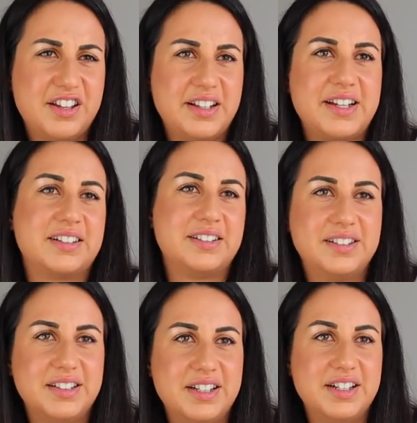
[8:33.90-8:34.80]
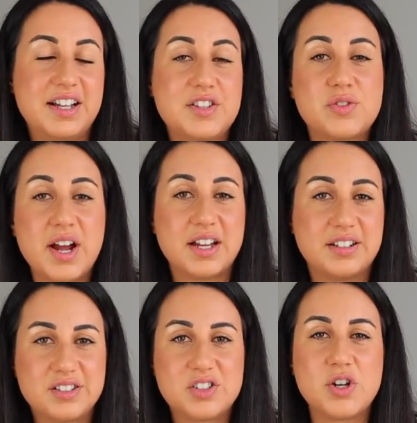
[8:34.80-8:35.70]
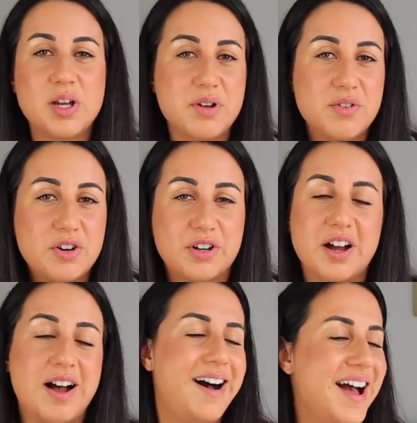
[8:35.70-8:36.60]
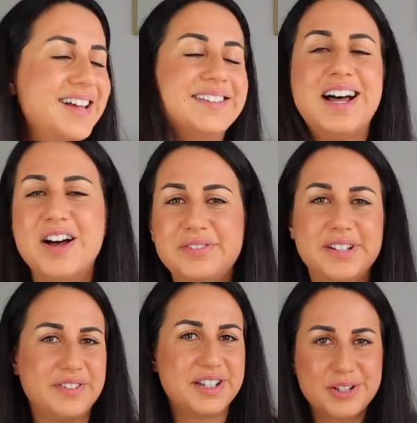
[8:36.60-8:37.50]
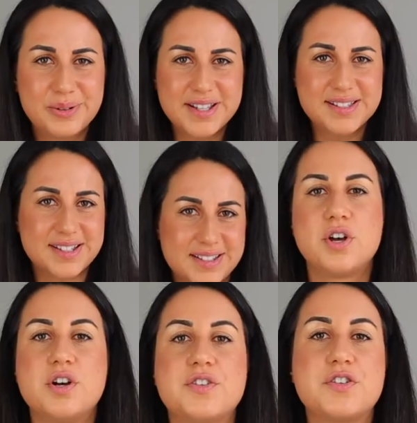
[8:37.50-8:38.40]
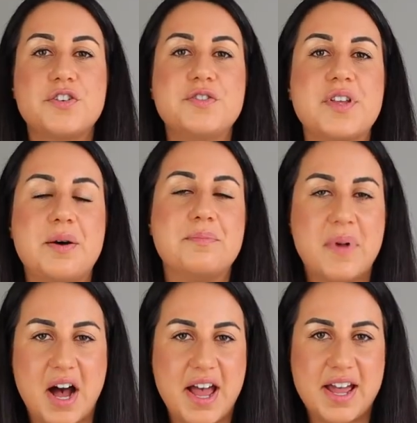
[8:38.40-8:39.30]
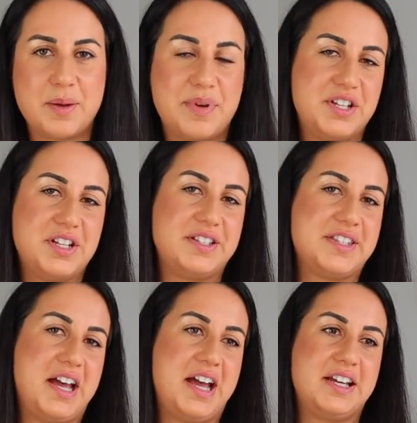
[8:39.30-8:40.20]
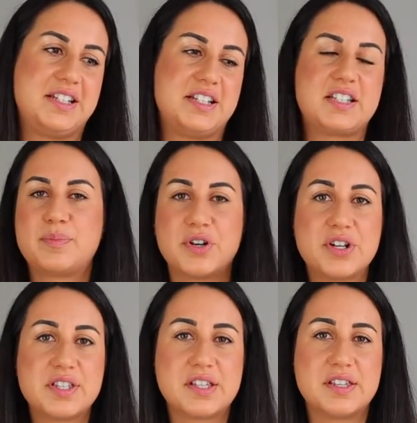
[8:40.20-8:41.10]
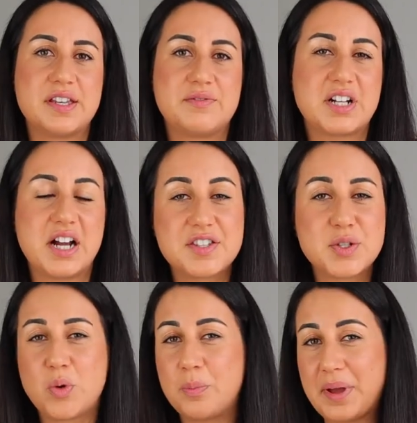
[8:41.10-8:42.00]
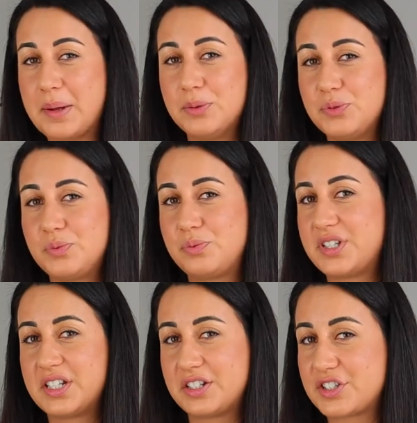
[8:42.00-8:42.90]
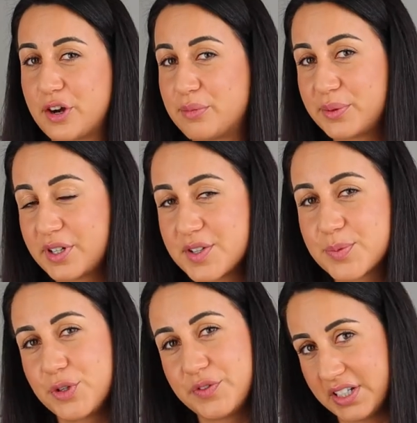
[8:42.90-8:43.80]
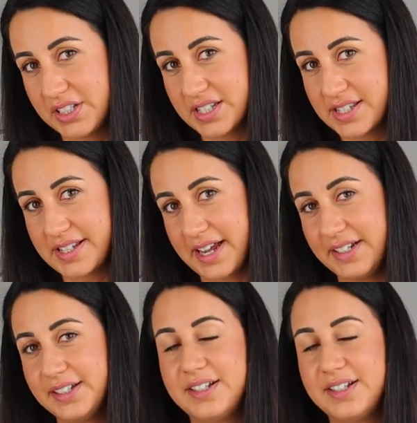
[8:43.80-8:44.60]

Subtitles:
like it's great. Don't get me wrong. I love living in Queensland. So those are my opinions and experiences in regards to what people didn't tell me when I was moving interstate.